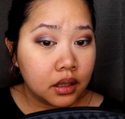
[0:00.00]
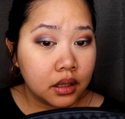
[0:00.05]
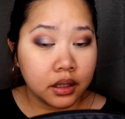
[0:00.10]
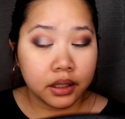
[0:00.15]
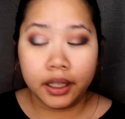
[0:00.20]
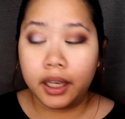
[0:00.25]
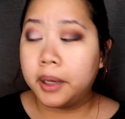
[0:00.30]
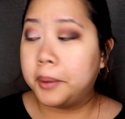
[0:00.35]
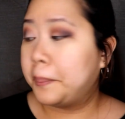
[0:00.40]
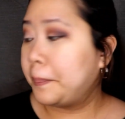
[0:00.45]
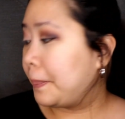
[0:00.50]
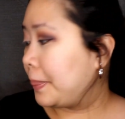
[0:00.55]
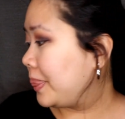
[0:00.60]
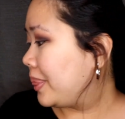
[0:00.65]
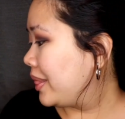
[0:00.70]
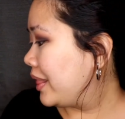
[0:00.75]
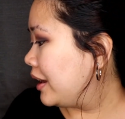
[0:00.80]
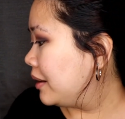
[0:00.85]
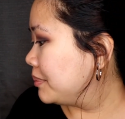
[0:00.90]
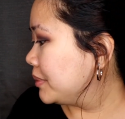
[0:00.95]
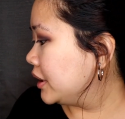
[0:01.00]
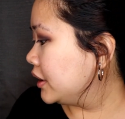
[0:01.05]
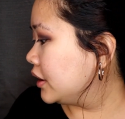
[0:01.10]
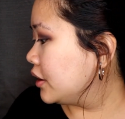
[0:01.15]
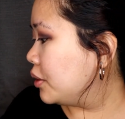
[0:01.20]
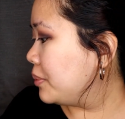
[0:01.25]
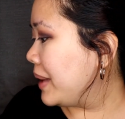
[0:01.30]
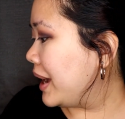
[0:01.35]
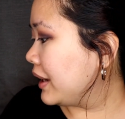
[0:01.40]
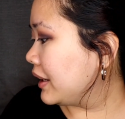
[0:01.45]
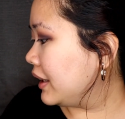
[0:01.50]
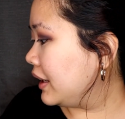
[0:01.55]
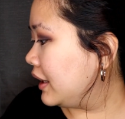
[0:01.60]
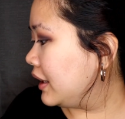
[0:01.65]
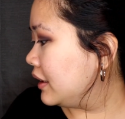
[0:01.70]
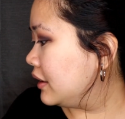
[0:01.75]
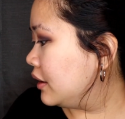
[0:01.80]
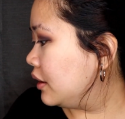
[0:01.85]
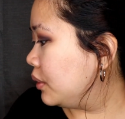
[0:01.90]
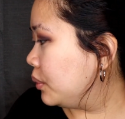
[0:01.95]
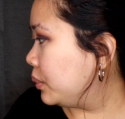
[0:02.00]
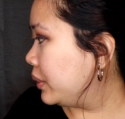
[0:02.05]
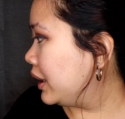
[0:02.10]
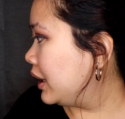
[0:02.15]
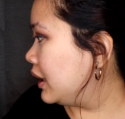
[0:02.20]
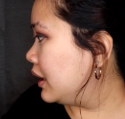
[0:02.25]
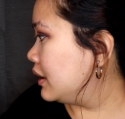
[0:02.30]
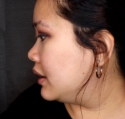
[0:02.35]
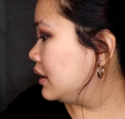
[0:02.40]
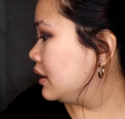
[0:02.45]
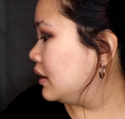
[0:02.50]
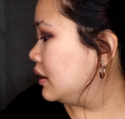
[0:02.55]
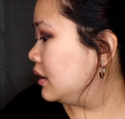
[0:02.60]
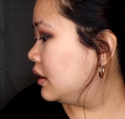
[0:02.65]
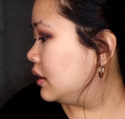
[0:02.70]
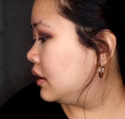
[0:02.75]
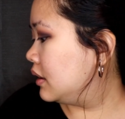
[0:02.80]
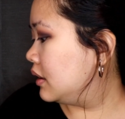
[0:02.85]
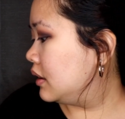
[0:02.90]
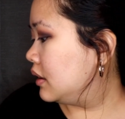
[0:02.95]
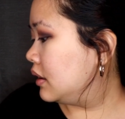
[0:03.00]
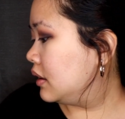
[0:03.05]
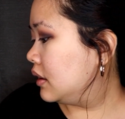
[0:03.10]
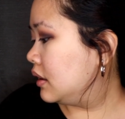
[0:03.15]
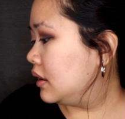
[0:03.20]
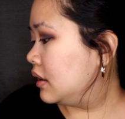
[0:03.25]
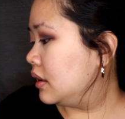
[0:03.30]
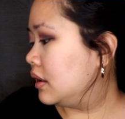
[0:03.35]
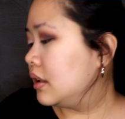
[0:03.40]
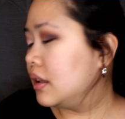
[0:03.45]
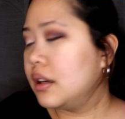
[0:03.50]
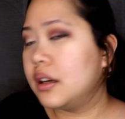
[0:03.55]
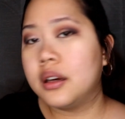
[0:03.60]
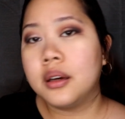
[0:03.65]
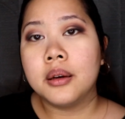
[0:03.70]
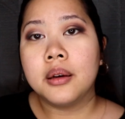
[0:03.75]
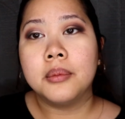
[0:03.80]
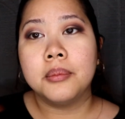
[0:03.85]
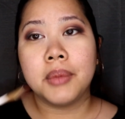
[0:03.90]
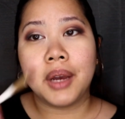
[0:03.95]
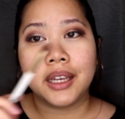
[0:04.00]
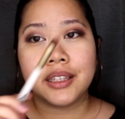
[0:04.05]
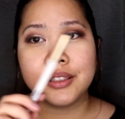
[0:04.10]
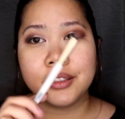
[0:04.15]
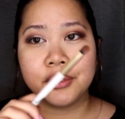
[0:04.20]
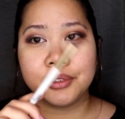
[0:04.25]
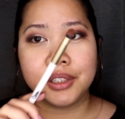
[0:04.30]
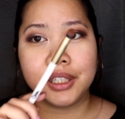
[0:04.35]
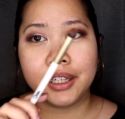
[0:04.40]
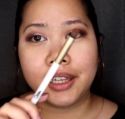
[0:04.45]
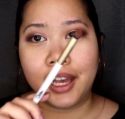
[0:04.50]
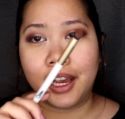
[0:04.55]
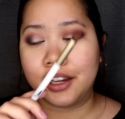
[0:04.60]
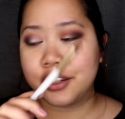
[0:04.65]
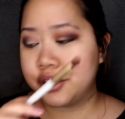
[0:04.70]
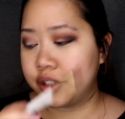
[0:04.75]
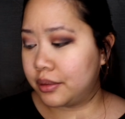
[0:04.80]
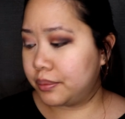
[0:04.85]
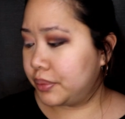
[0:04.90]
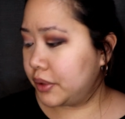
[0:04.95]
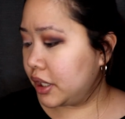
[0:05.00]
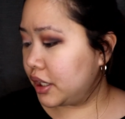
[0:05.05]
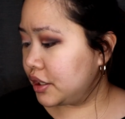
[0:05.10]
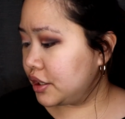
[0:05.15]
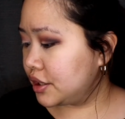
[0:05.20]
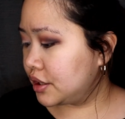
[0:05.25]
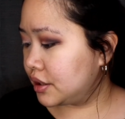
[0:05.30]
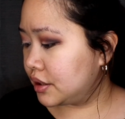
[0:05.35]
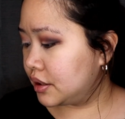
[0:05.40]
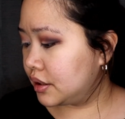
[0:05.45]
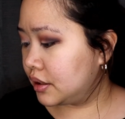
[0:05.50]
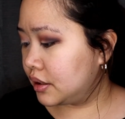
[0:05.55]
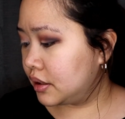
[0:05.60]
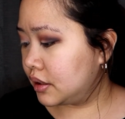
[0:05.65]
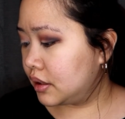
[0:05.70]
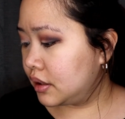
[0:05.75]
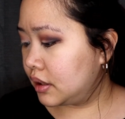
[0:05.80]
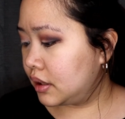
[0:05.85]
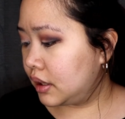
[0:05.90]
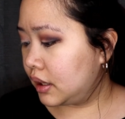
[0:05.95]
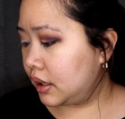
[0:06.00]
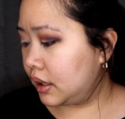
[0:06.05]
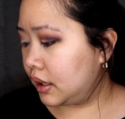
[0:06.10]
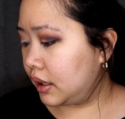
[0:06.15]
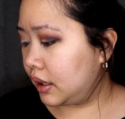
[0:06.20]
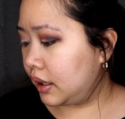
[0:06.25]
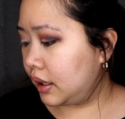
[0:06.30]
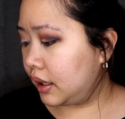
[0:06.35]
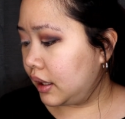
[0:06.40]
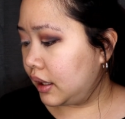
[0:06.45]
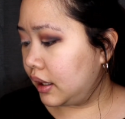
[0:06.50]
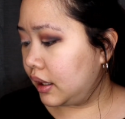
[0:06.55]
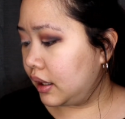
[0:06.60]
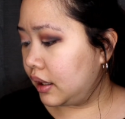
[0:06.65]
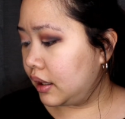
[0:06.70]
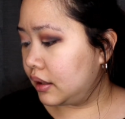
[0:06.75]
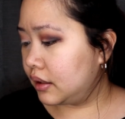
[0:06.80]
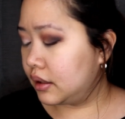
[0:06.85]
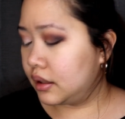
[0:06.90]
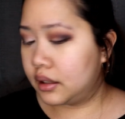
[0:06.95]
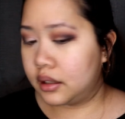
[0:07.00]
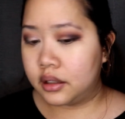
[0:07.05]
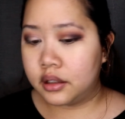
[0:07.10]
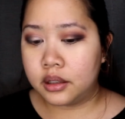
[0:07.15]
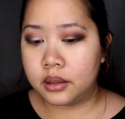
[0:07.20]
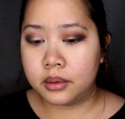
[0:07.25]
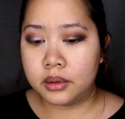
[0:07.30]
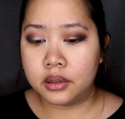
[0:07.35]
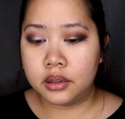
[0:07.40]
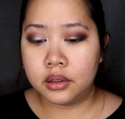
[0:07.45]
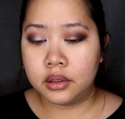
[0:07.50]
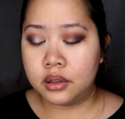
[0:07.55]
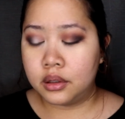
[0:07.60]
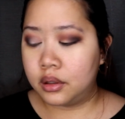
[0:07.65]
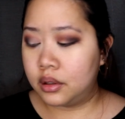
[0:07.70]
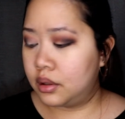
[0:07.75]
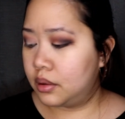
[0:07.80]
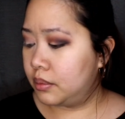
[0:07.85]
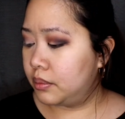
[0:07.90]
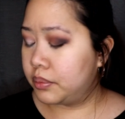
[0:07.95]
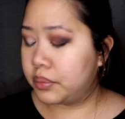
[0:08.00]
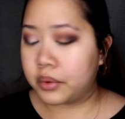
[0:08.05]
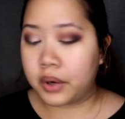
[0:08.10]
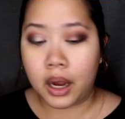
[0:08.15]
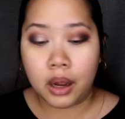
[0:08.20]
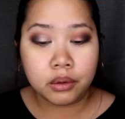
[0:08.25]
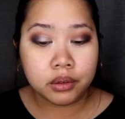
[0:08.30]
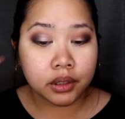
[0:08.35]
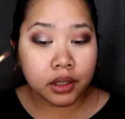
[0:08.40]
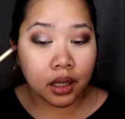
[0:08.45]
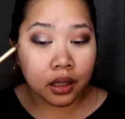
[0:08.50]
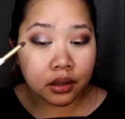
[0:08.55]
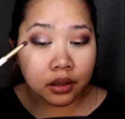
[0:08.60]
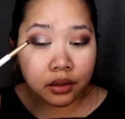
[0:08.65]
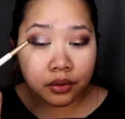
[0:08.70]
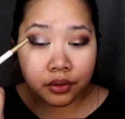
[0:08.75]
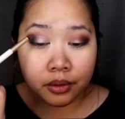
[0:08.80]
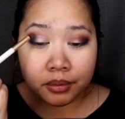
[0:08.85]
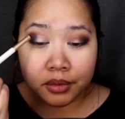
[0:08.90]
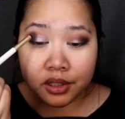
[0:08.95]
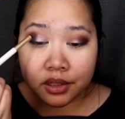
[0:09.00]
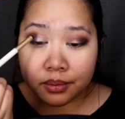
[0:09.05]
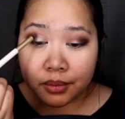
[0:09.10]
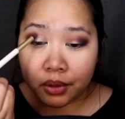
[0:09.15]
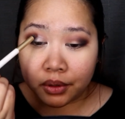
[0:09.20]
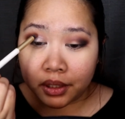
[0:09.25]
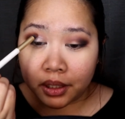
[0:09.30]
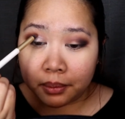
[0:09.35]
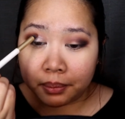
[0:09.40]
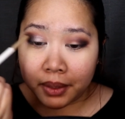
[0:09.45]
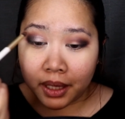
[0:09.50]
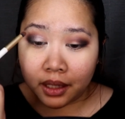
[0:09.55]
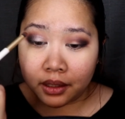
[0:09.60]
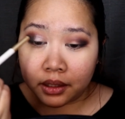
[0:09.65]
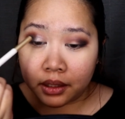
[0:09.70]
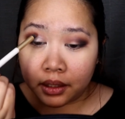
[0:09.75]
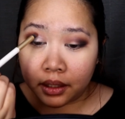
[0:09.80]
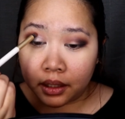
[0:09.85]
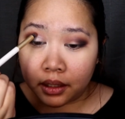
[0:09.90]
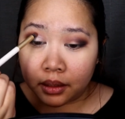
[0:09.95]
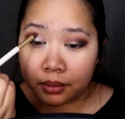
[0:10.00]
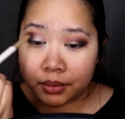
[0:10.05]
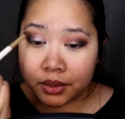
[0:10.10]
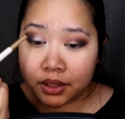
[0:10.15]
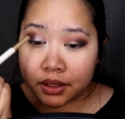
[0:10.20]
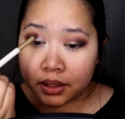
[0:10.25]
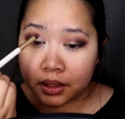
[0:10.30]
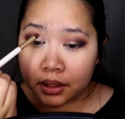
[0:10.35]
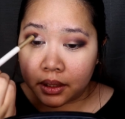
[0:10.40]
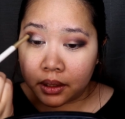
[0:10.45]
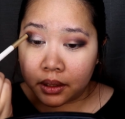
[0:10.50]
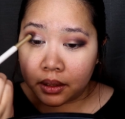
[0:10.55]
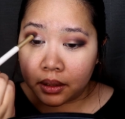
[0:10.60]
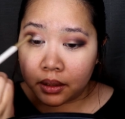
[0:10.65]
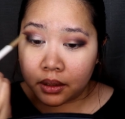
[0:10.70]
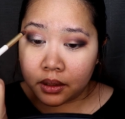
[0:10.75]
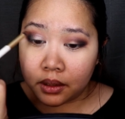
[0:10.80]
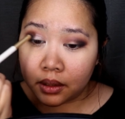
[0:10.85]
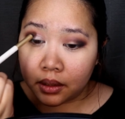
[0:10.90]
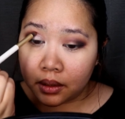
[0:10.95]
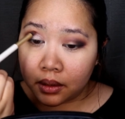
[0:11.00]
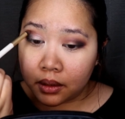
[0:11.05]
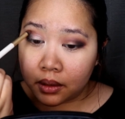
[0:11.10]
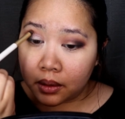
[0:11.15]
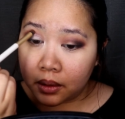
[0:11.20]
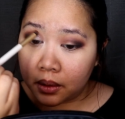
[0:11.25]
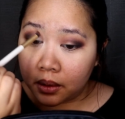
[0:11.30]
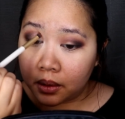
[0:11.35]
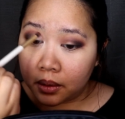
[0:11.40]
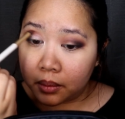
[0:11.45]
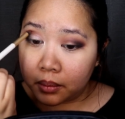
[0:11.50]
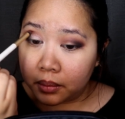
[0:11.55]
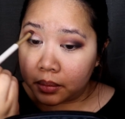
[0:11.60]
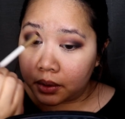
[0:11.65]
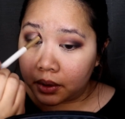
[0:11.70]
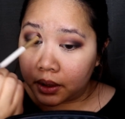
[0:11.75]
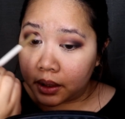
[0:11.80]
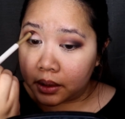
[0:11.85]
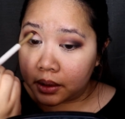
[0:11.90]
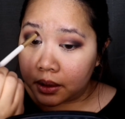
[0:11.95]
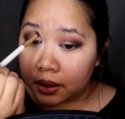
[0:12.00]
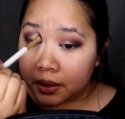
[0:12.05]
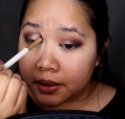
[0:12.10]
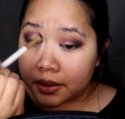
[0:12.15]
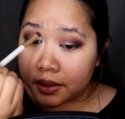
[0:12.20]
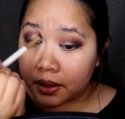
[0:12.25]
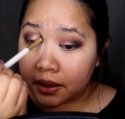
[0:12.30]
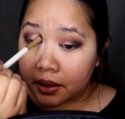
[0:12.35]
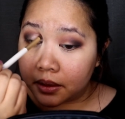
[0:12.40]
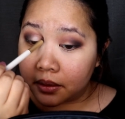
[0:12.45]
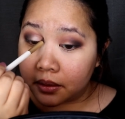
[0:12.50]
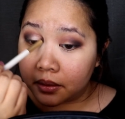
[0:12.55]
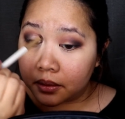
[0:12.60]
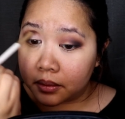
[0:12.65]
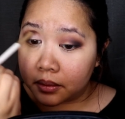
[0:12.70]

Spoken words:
Okay, I'm gonna go back in with my Sonia Kashuk brush and the brown color from the Smokey palette, and I'm just gonna blend this in.